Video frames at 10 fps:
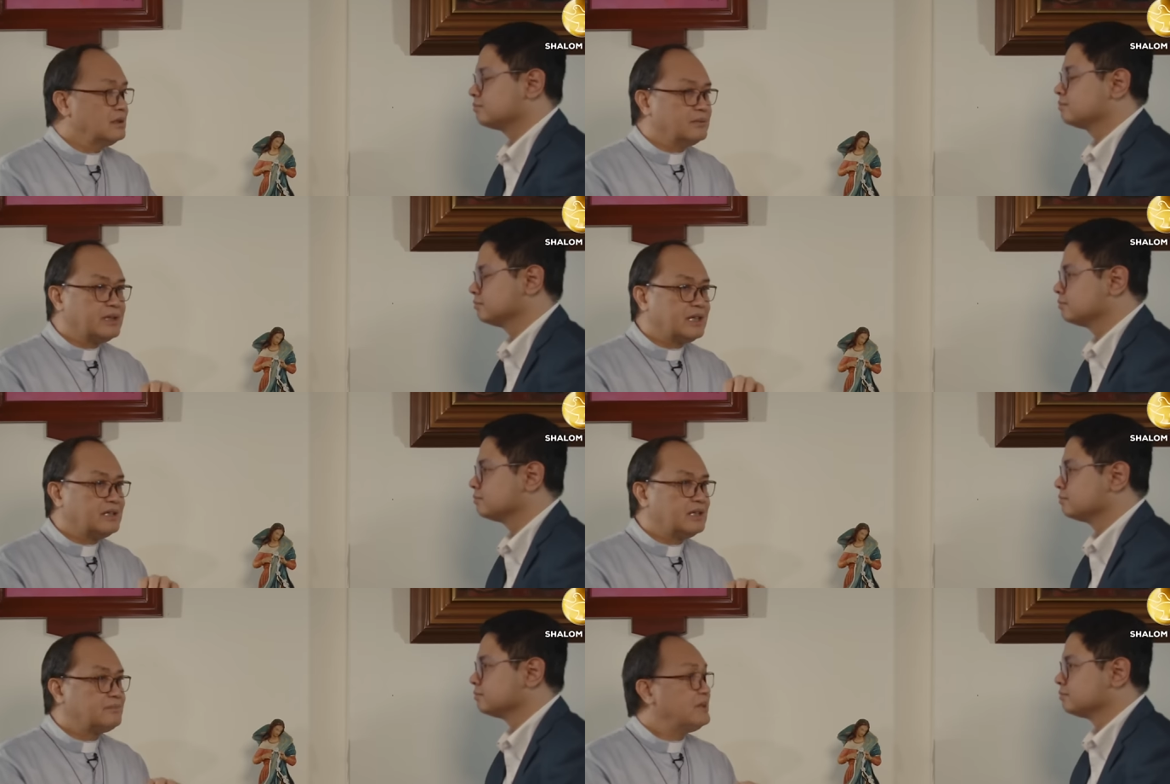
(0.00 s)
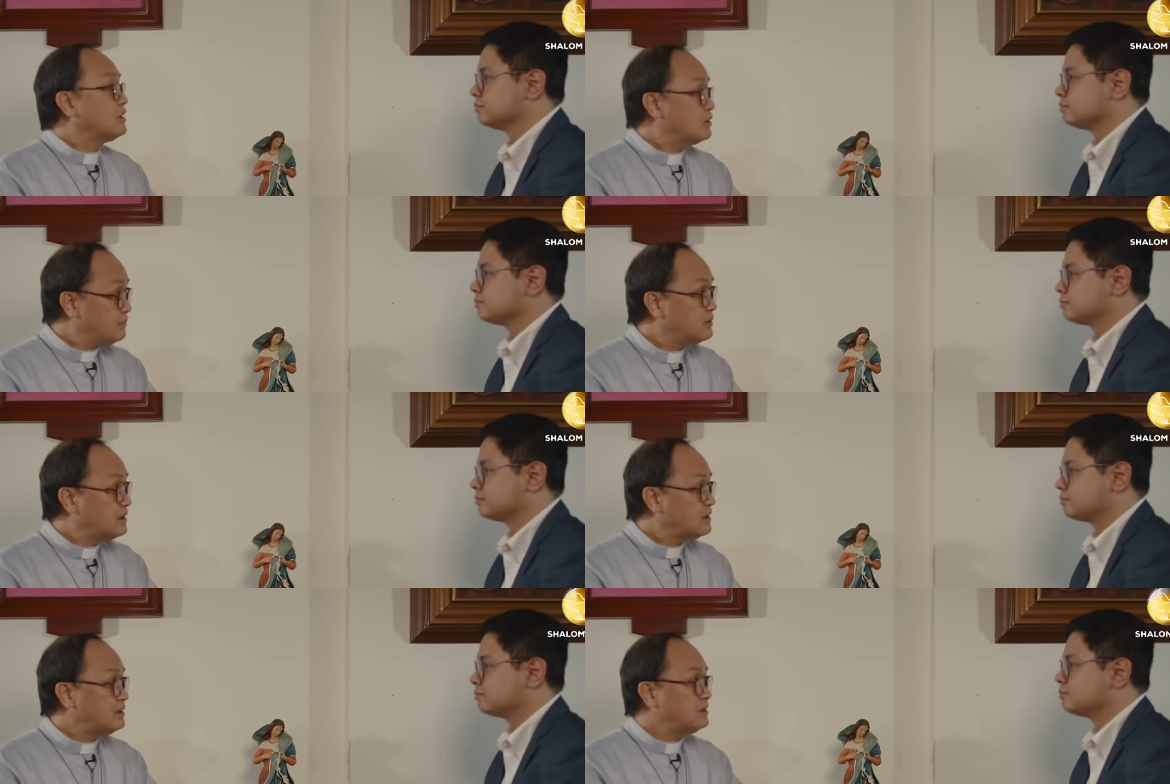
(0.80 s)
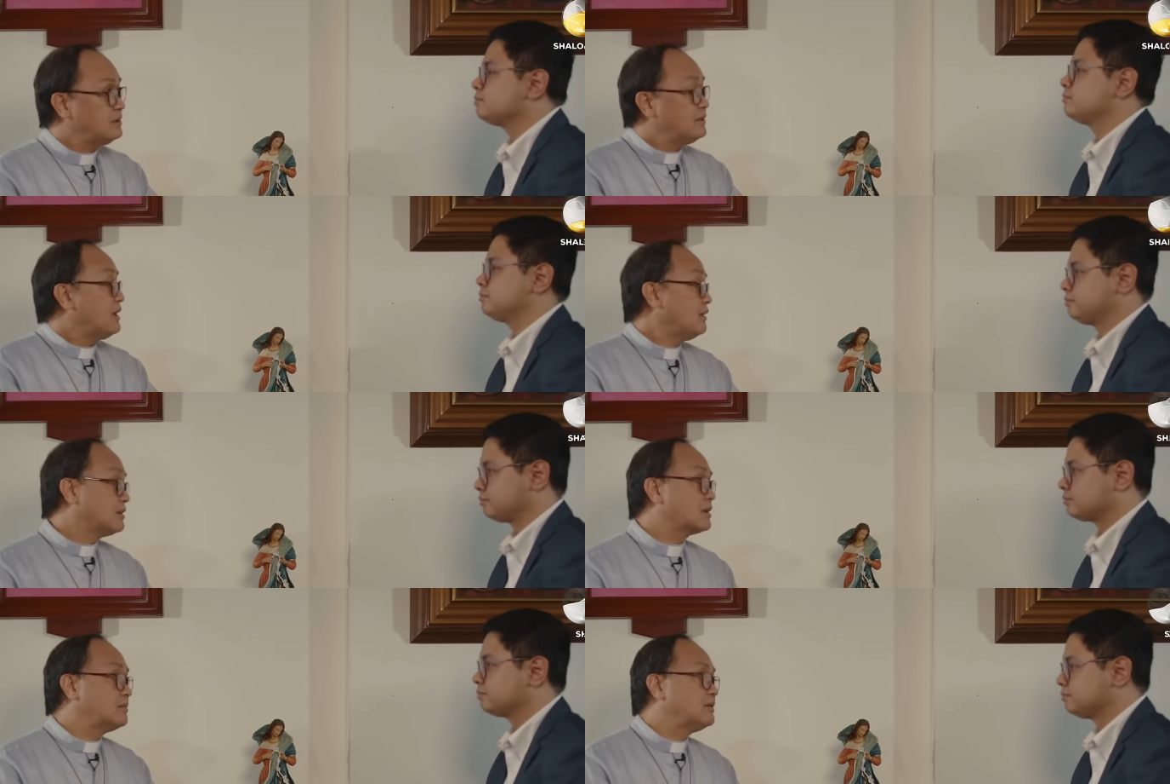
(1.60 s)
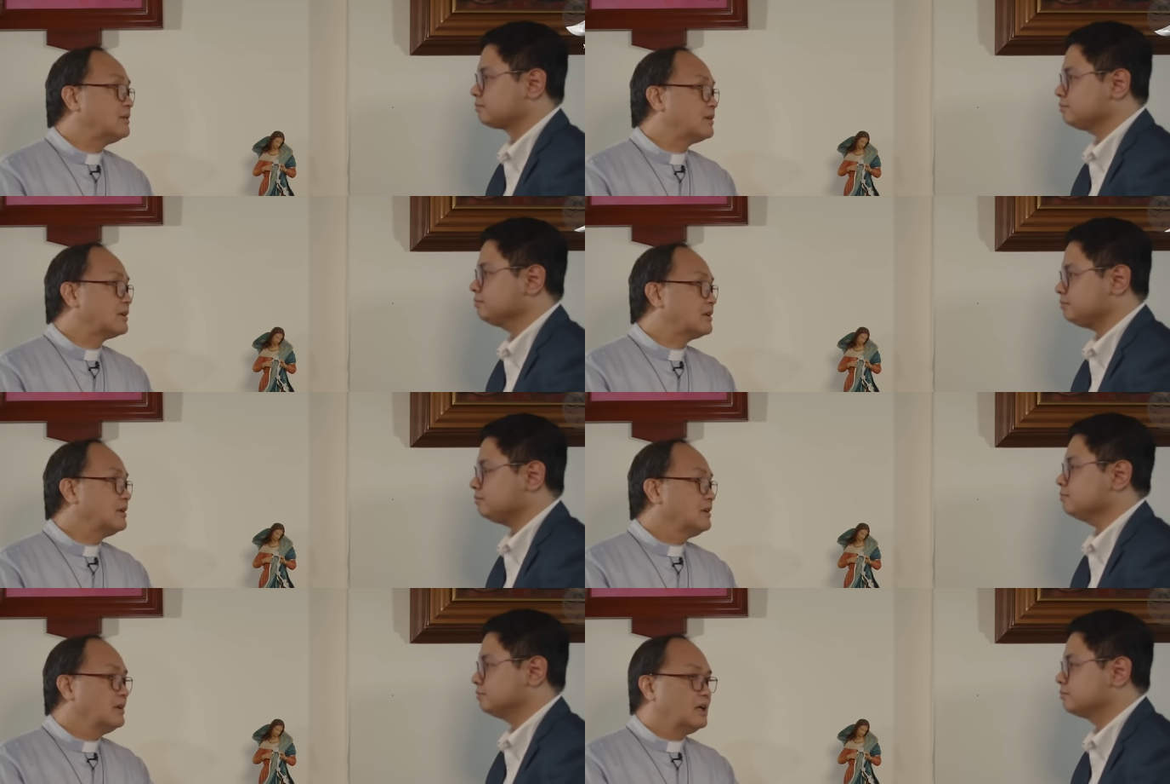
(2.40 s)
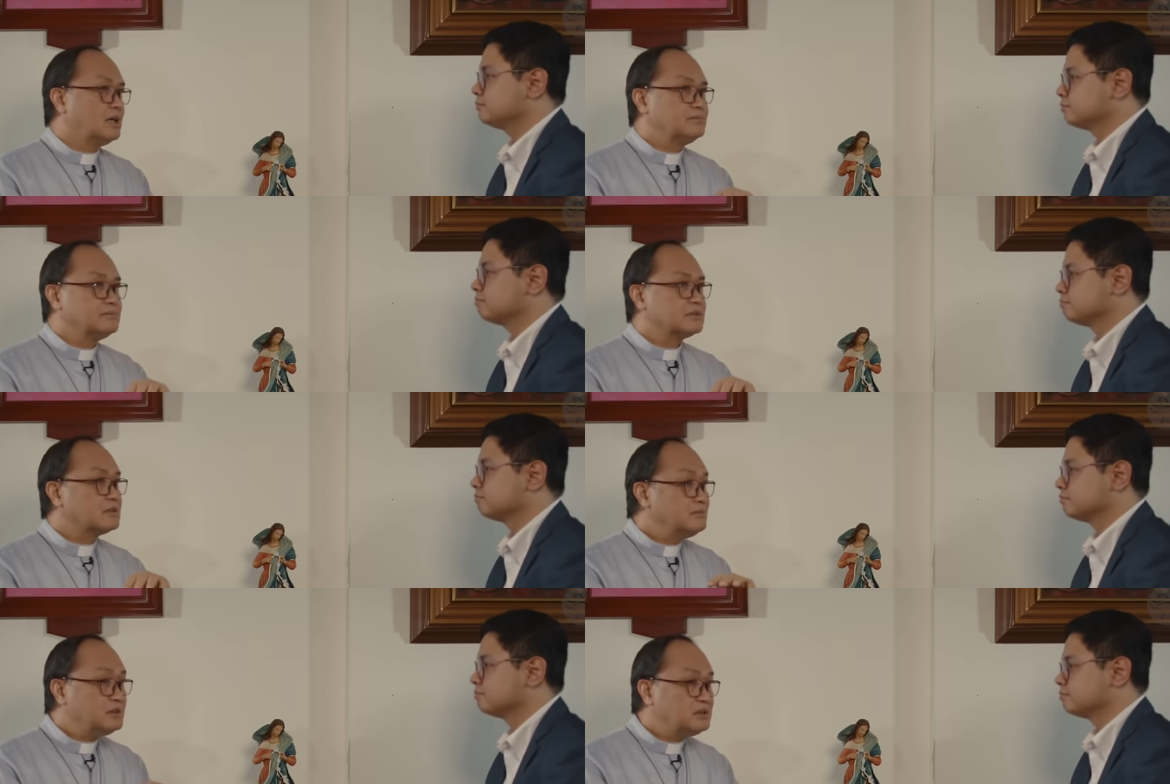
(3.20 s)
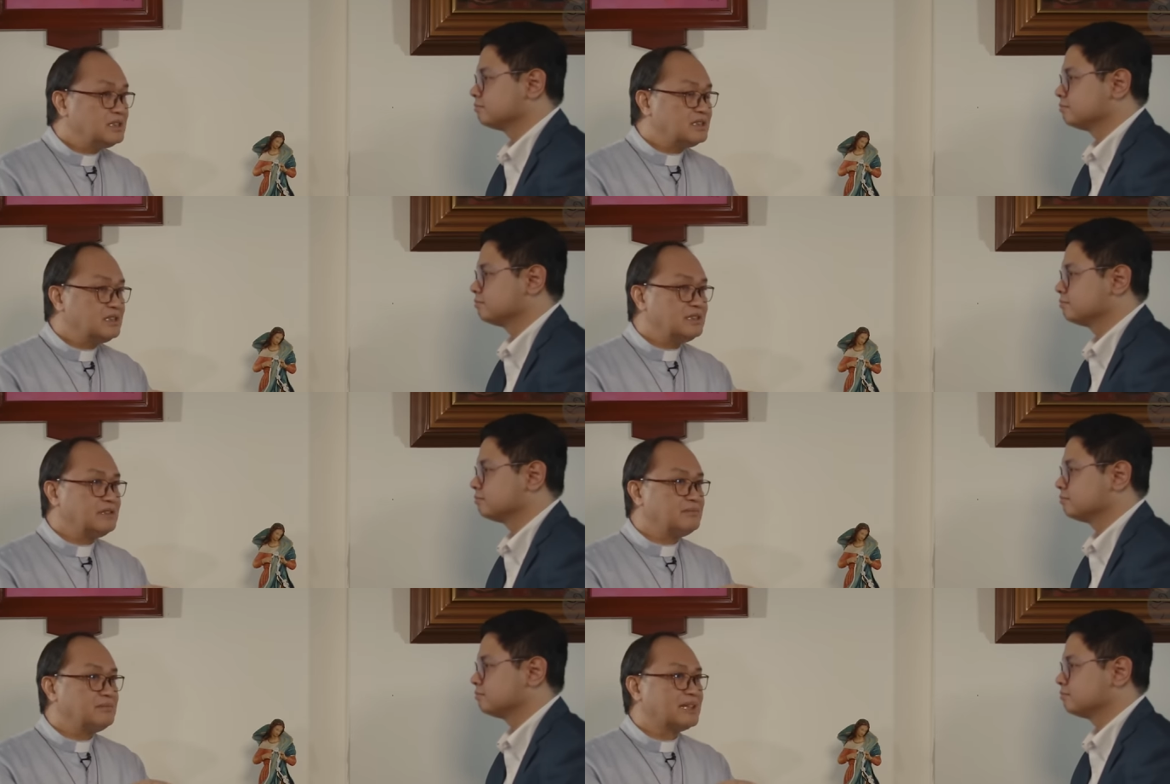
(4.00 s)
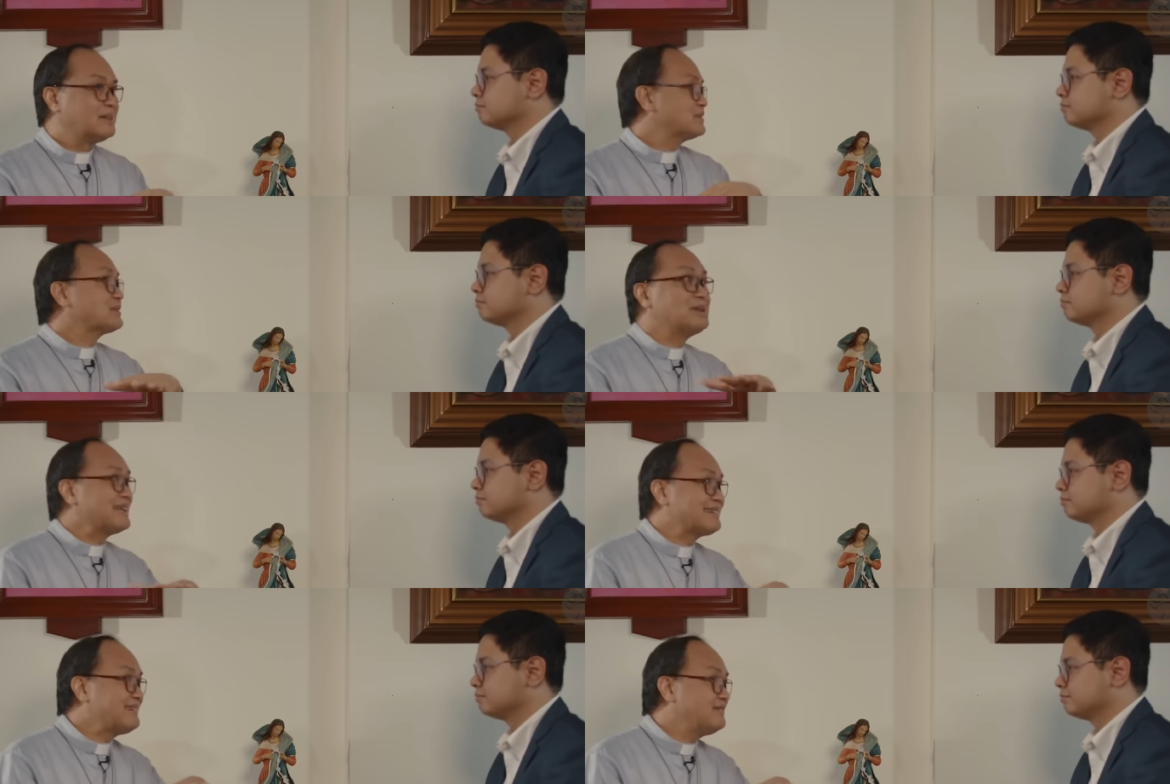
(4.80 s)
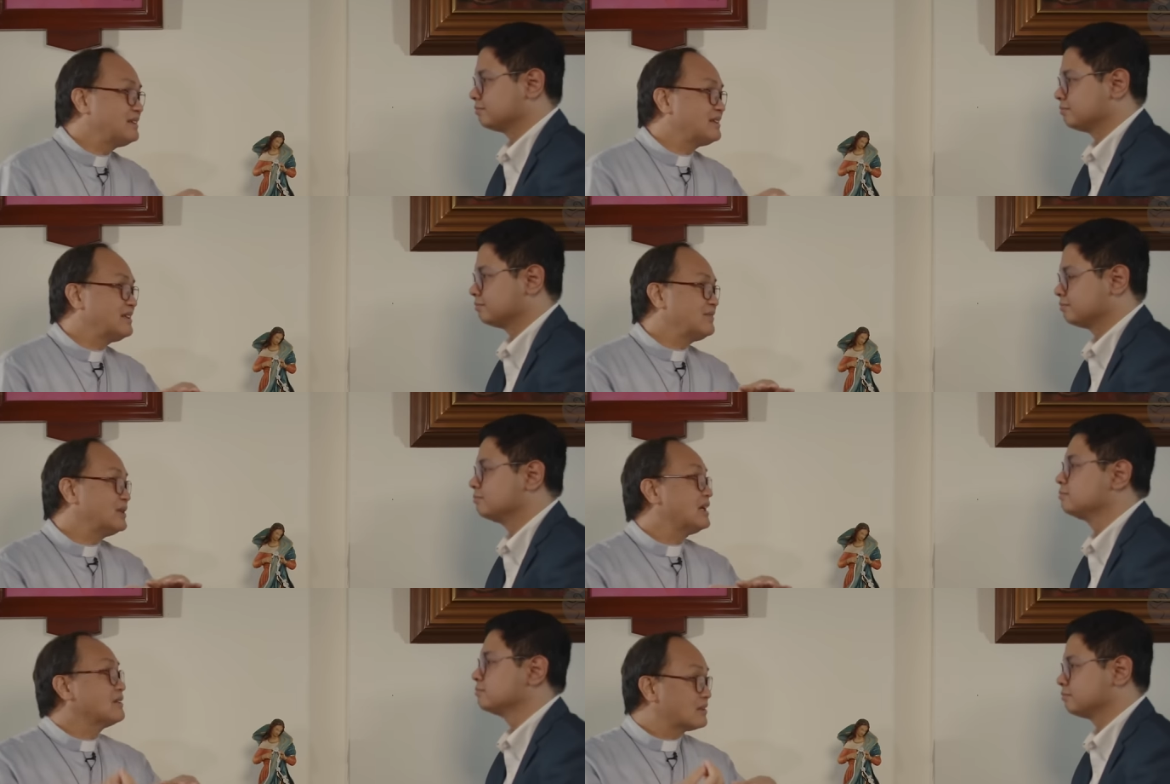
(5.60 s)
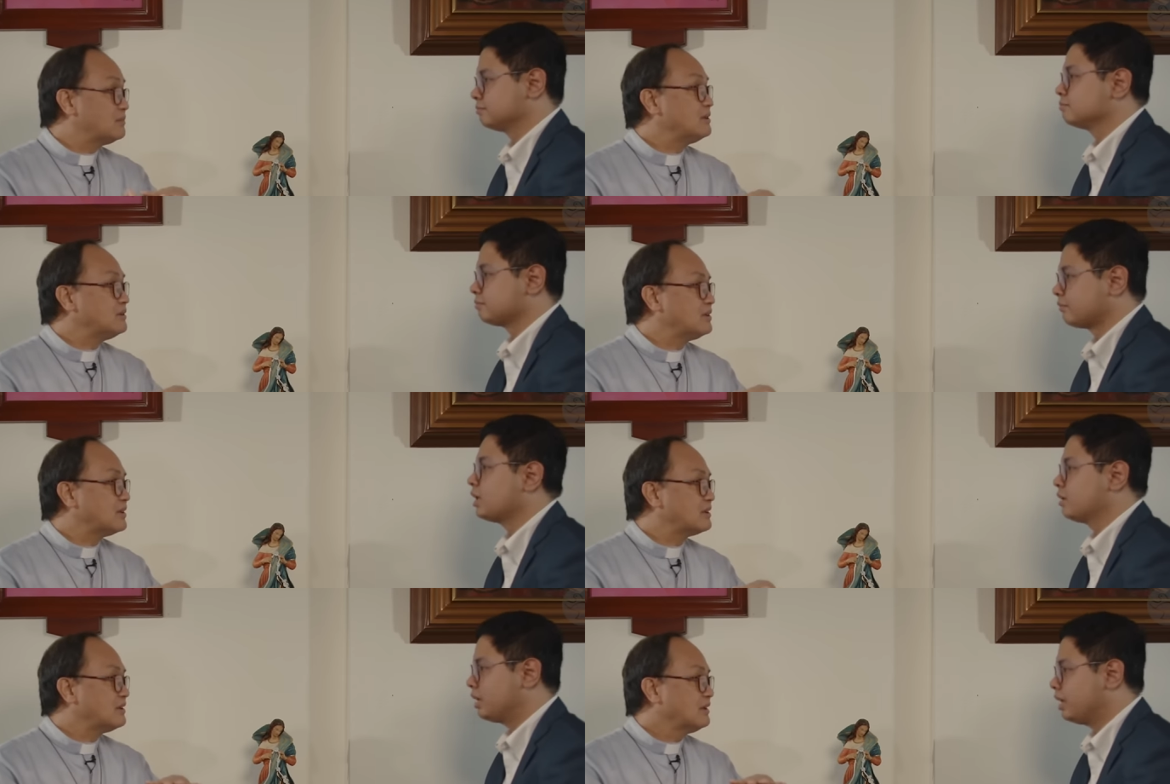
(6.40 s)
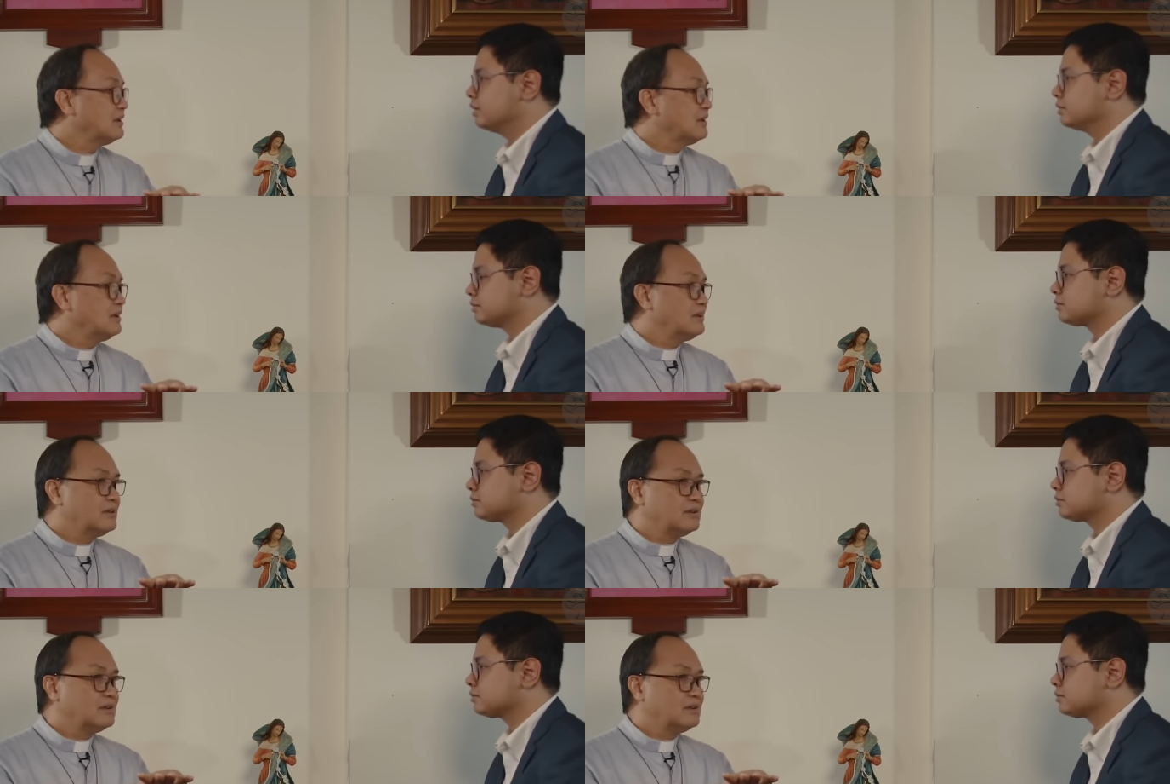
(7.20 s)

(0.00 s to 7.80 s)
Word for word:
Speaker 1: We cannot be community without communion um, community becomes collectivity without communion. Right. You